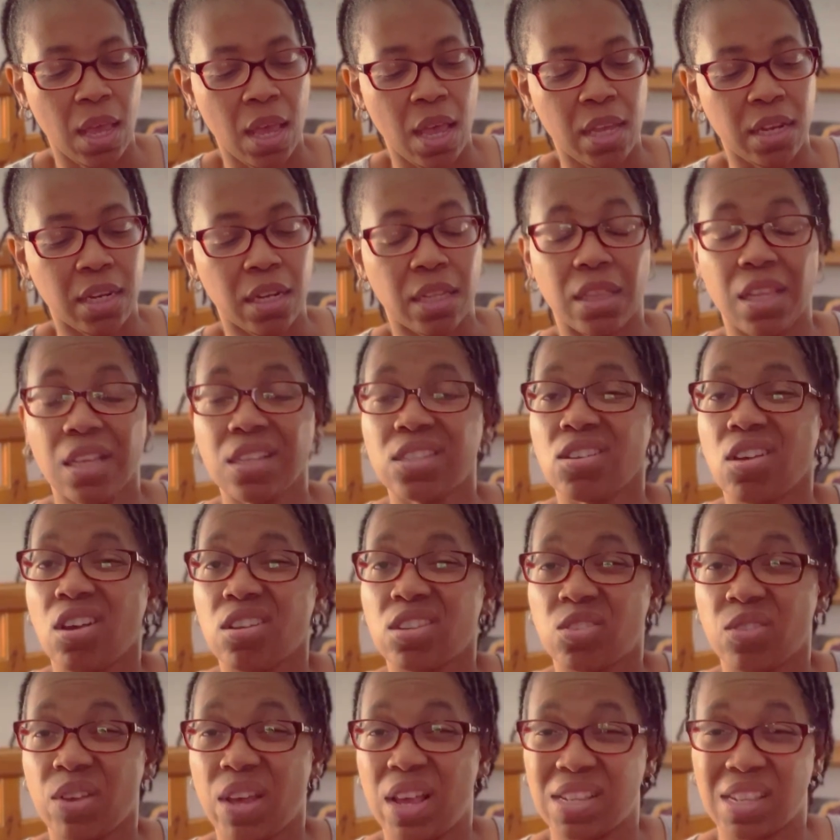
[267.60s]
Now this
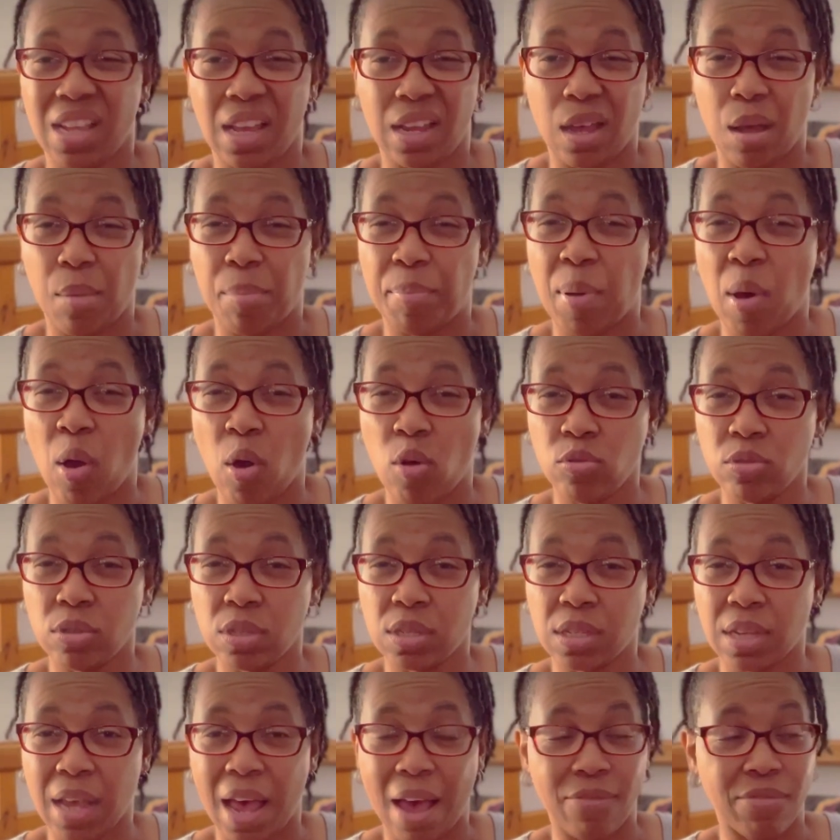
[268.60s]
also has like a
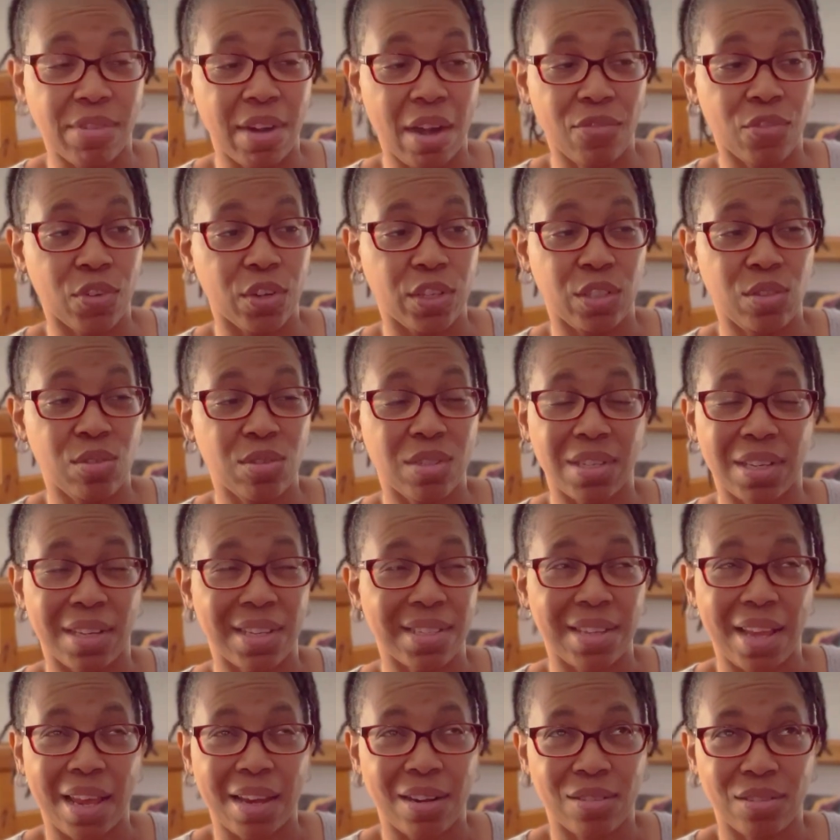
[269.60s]
pulse. I've never used it
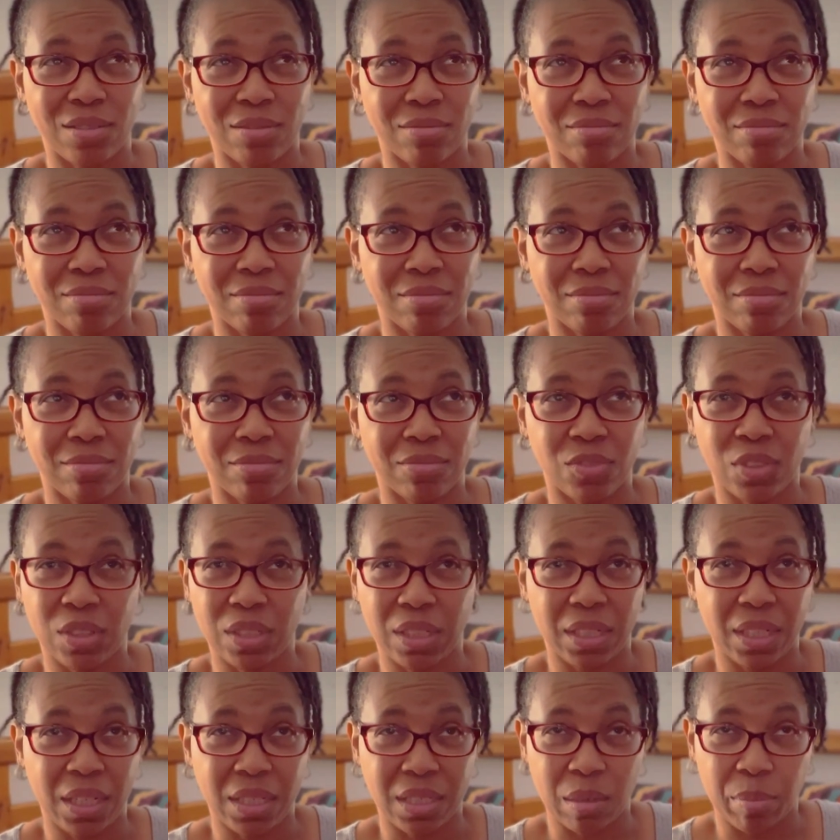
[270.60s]
because I don't
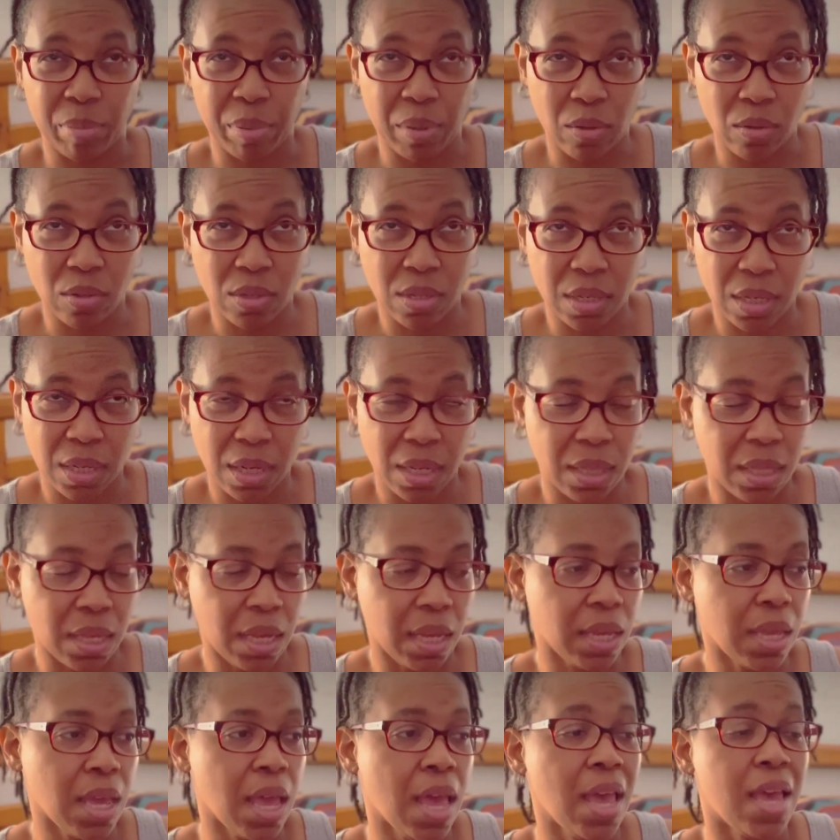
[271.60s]
really need to pulse
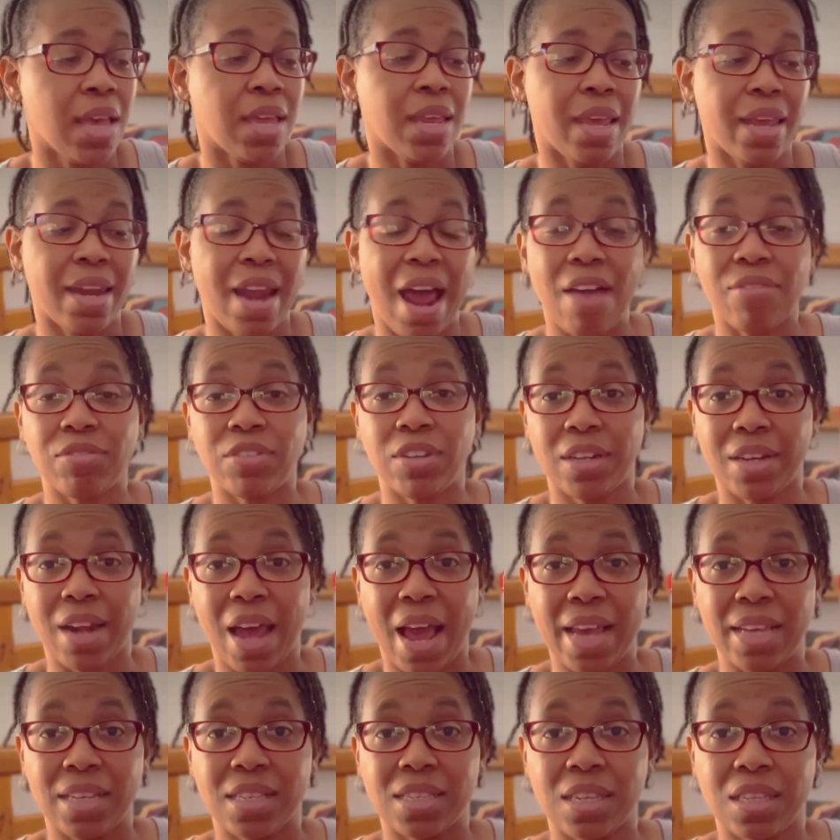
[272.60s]
anything. And I've done
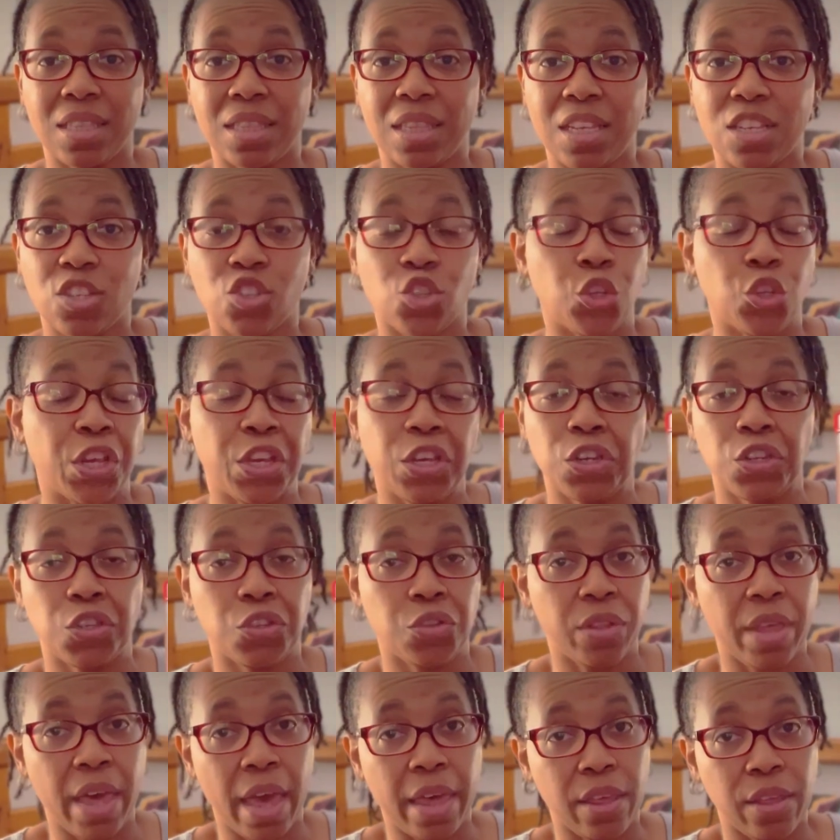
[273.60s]
ice in this. You couldn't
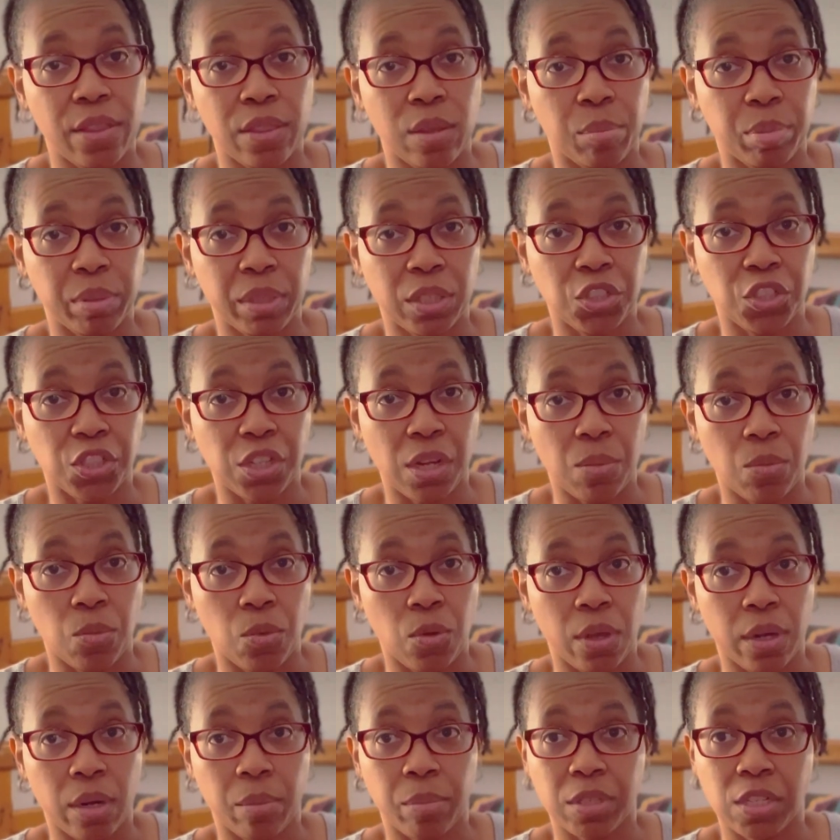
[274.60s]
do that in the BlendJet
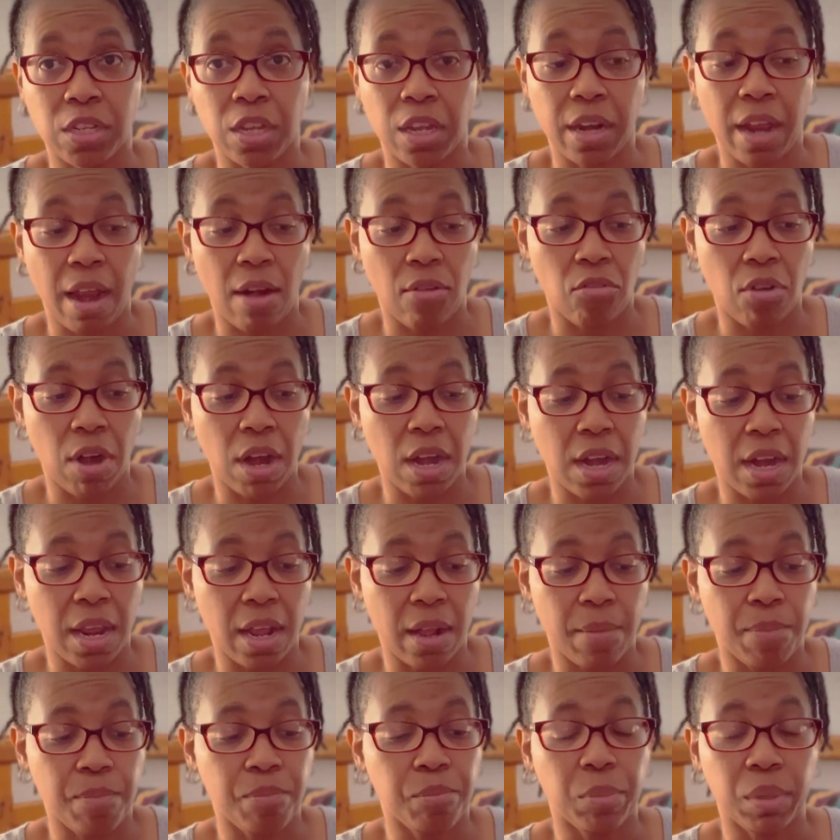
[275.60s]
1. I'm gonna tell you that right
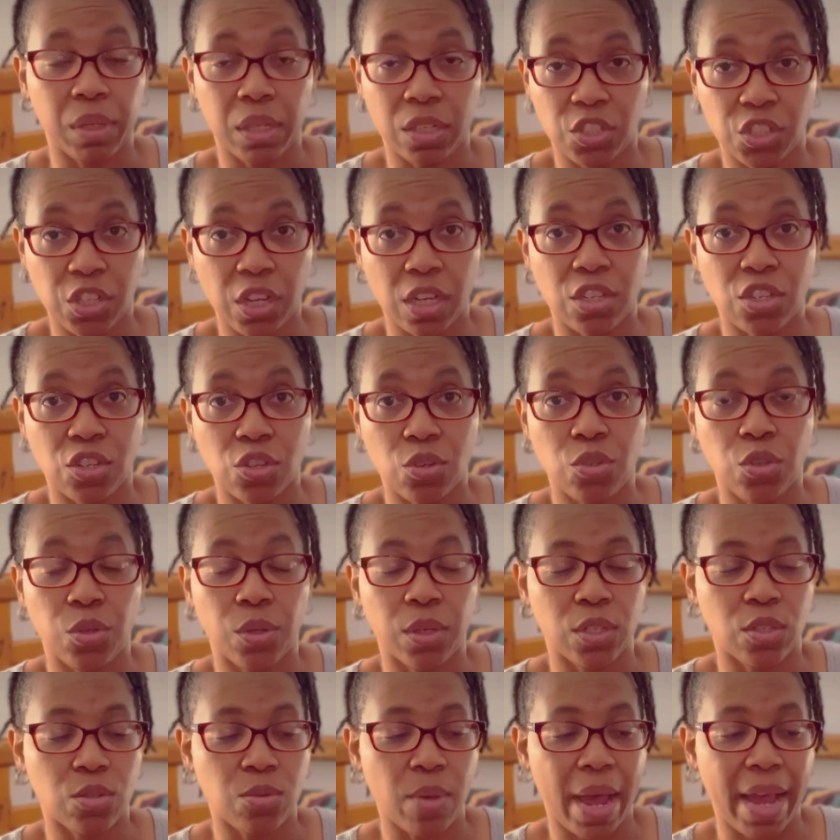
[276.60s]
now. BlendJet 2, you
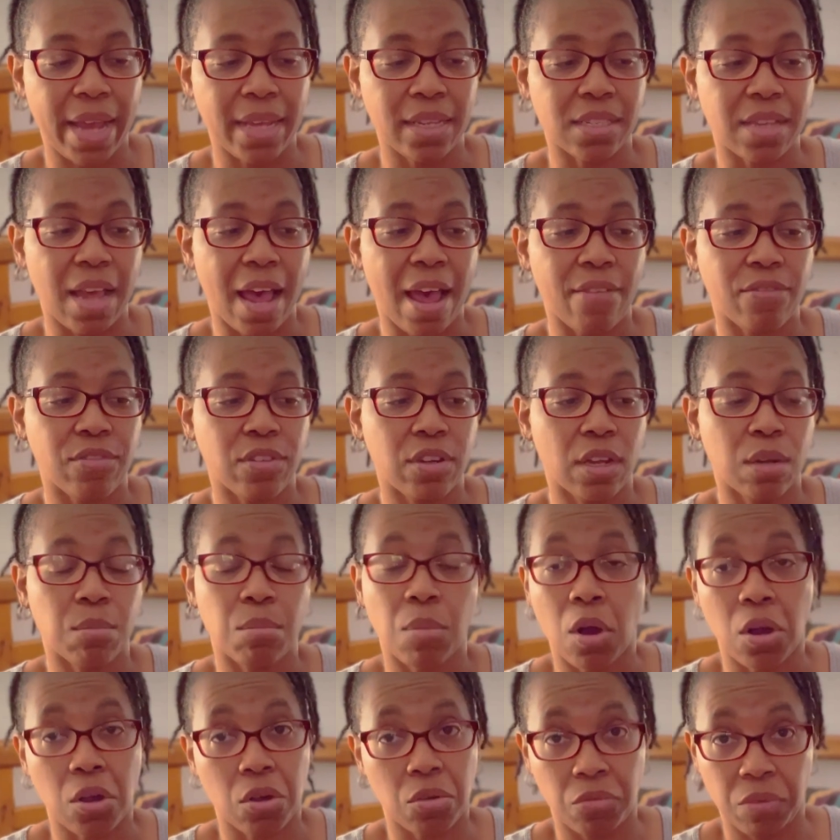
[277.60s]
can do ice. I've done
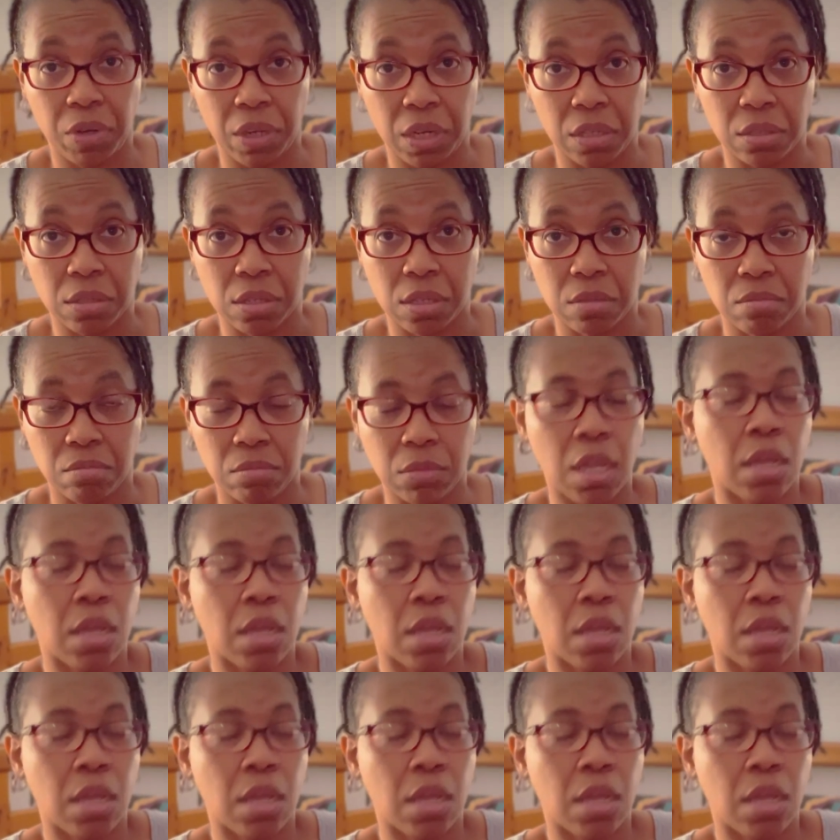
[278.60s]
margaritas